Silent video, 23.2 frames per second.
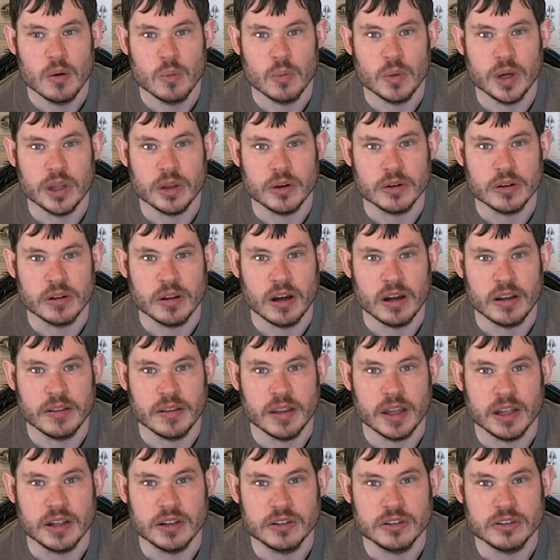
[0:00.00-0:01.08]
whether or
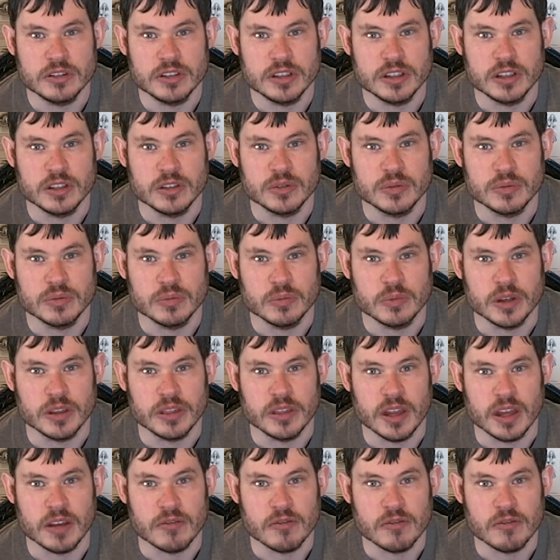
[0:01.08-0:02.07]
not that she is with